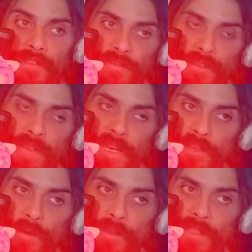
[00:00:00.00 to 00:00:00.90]
Feel that
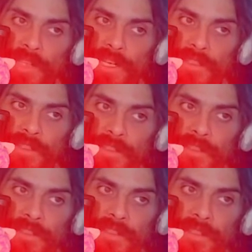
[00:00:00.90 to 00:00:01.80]
golden light
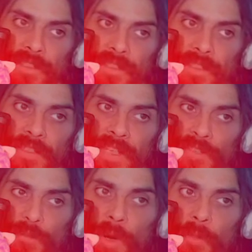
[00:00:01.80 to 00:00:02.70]

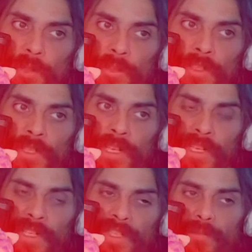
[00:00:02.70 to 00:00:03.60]
as a bubble.
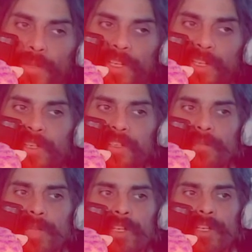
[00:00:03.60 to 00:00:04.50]
And it gets bigger
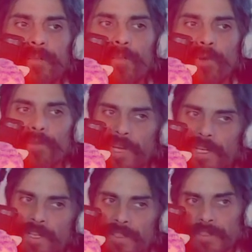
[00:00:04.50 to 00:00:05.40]
and bigger, more
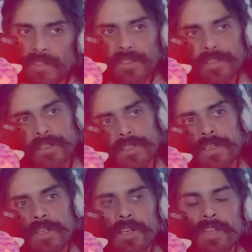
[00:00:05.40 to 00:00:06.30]
radiant.
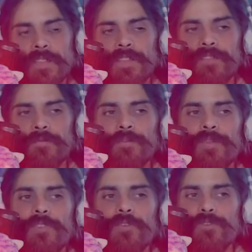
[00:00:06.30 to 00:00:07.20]
And then you
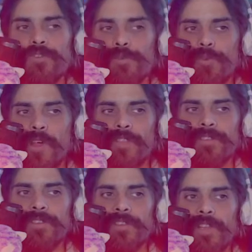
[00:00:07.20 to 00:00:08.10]
use your
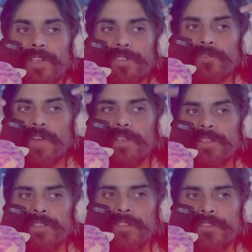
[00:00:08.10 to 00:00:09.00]
breath to like
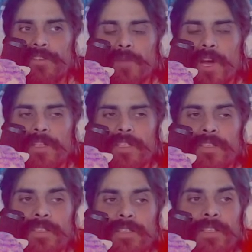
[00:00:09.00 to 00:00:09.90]
direct it through your body.
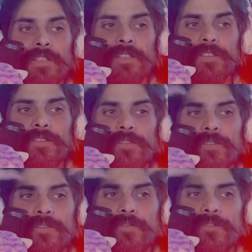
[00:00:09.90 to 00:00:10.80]
So
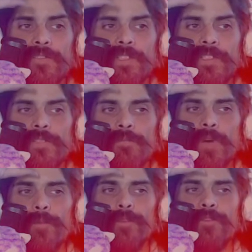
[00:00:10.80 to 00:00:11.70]
you get this
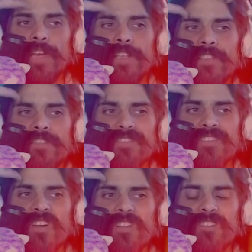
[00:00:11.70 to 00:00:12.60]
bubble nice and
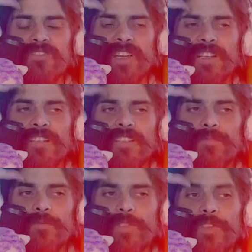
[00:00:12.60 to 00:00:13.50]
solid right here.
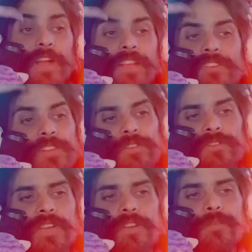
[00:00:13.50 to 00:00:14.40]
With your eyes
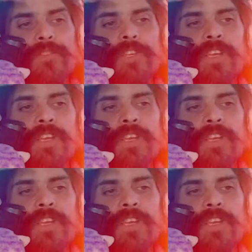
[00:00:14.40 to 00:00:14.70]
closed, it helps.